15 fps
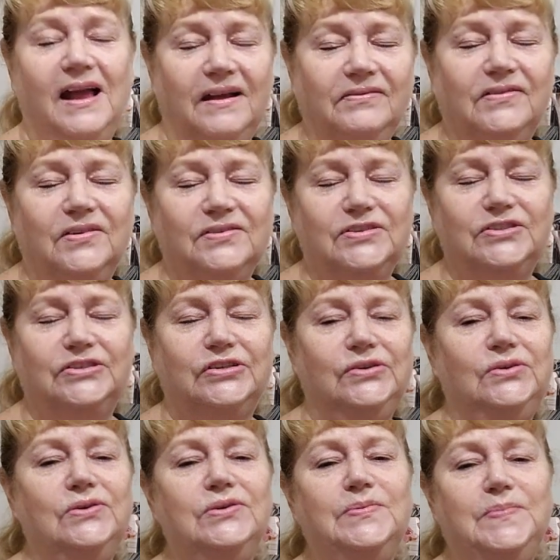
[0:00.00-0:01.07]
have got
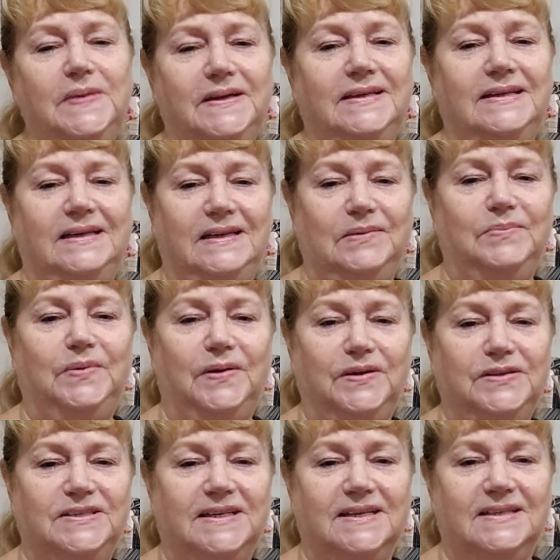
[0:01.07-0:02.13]
two big knitting
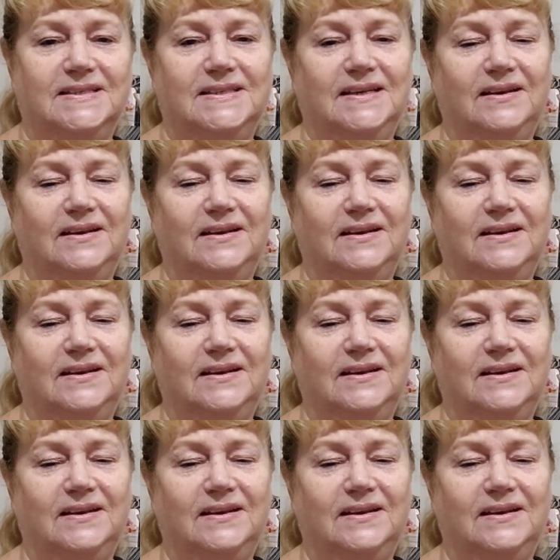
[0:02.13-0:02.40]
projects,